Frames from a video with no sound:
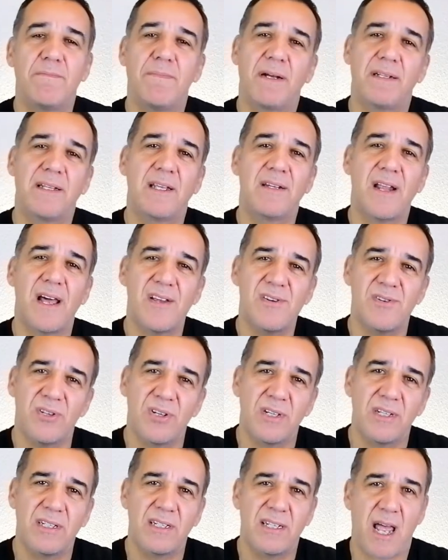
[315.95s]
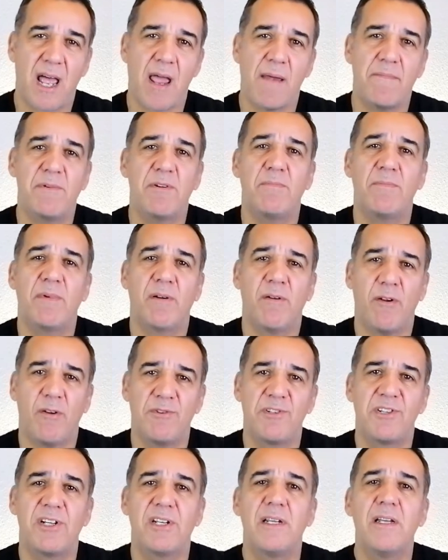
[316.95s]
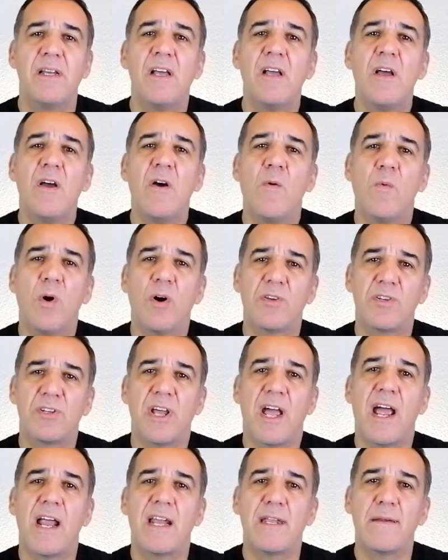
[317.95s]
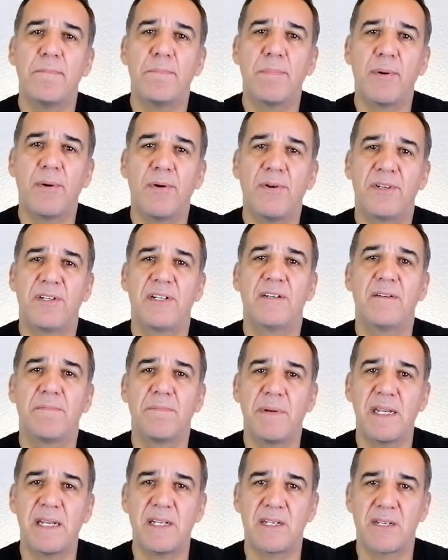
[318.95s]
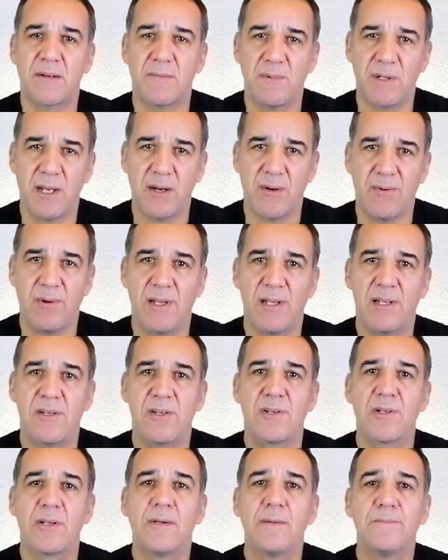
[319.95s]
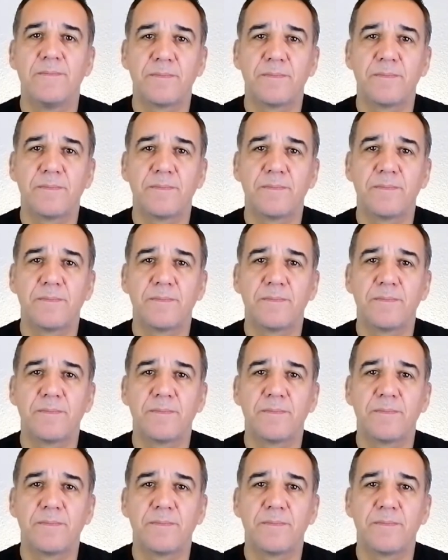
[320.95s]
but in ancient time, numerology was an important piece of knowledge.